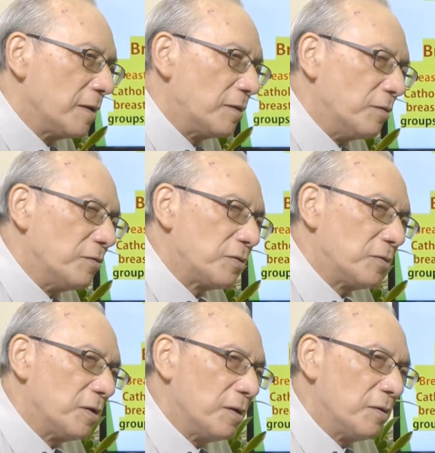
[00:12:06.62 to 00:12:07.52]

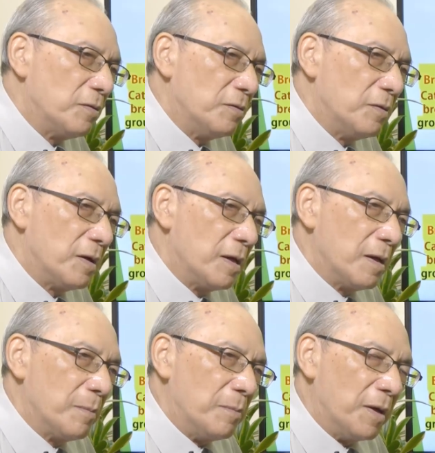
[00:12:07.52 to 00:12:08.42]
those
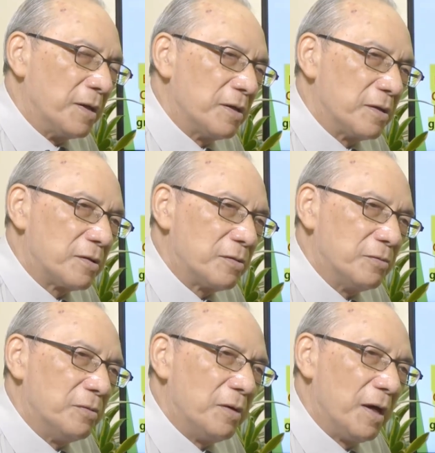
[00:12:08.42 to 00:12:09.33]
mothers
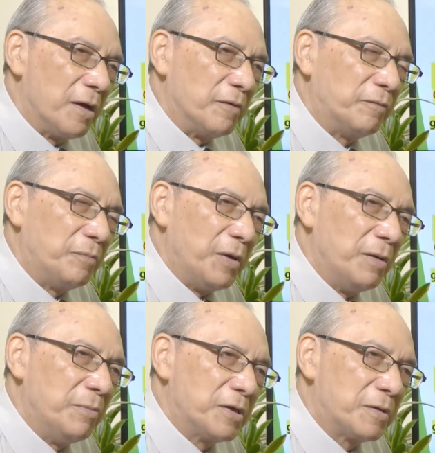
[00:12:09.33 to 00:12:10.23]
who have
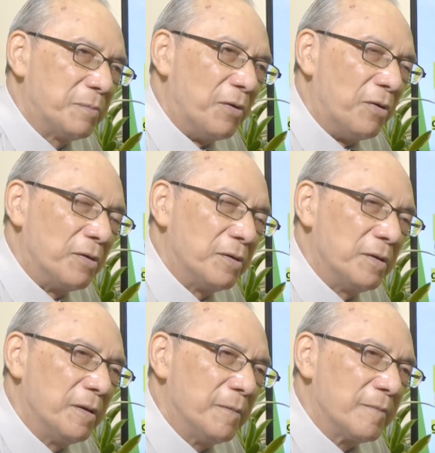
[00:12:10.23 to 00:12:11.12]
babies
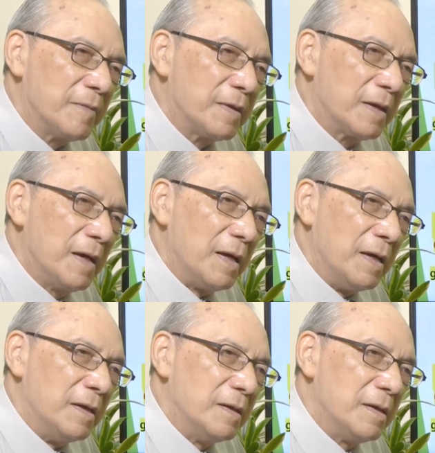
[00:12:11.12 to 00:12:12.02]
born
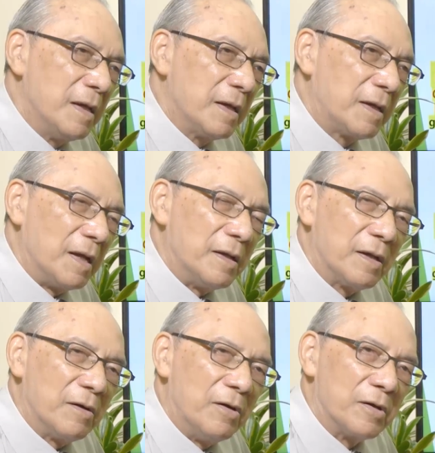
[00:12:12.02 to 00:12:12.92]
in
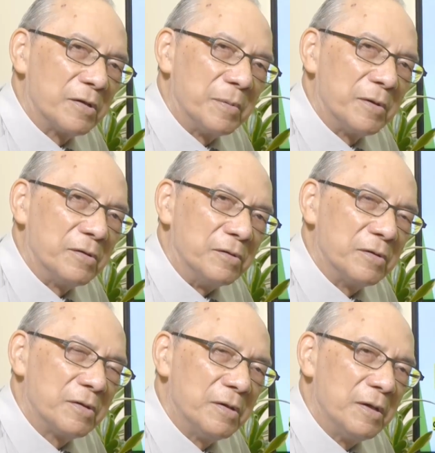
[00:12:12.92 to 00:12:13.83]
Catholic
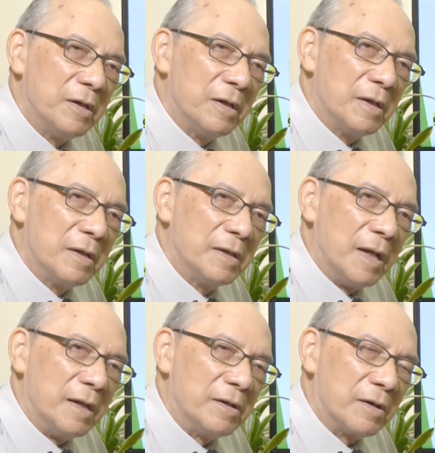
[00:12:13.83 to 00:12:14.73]
hospitals,
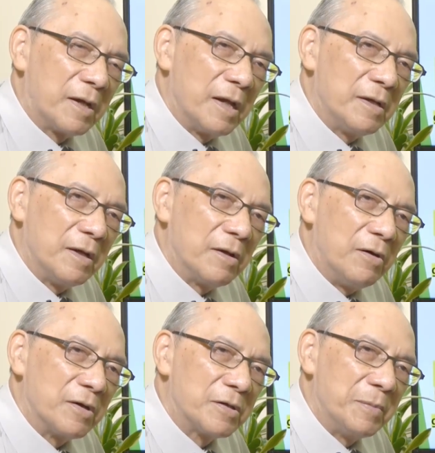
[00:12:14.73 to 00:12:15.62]
that the Catholic
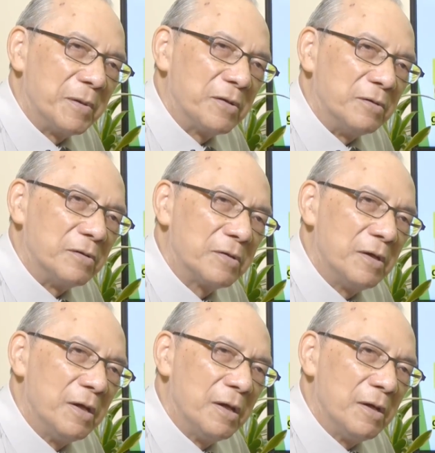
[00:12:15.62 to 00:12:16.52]
hospitals
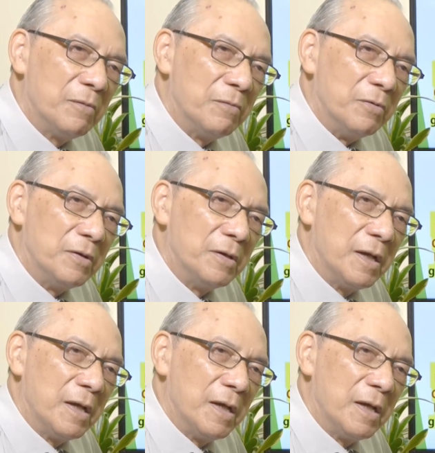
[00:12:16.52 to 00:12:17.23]
would